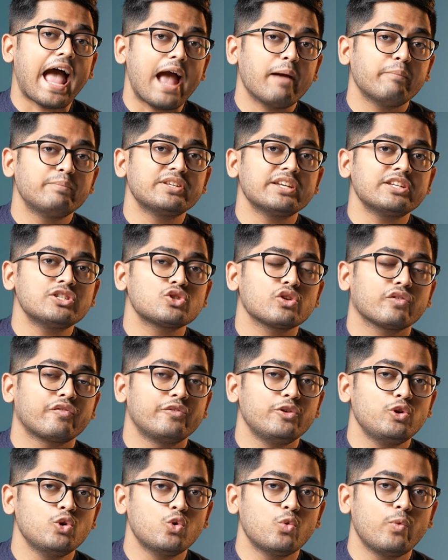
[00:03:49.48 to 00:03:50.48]
absence of
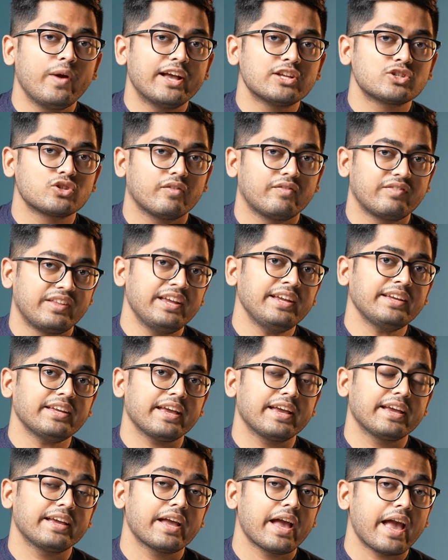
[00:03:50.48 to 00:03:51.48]
new ways of
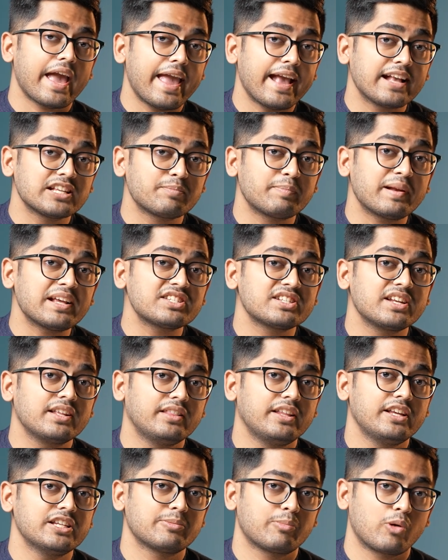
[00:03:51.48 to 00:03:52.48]
thinking expressed
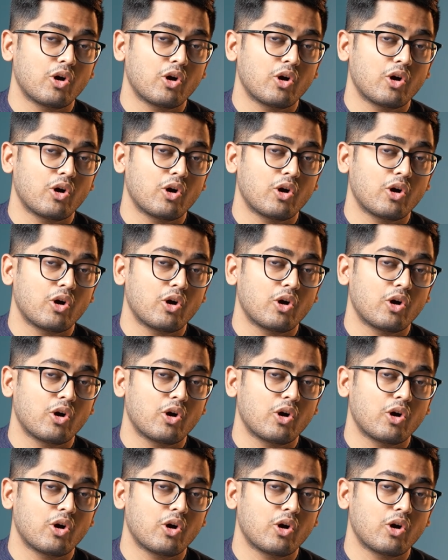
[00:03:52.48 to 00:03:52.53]
in these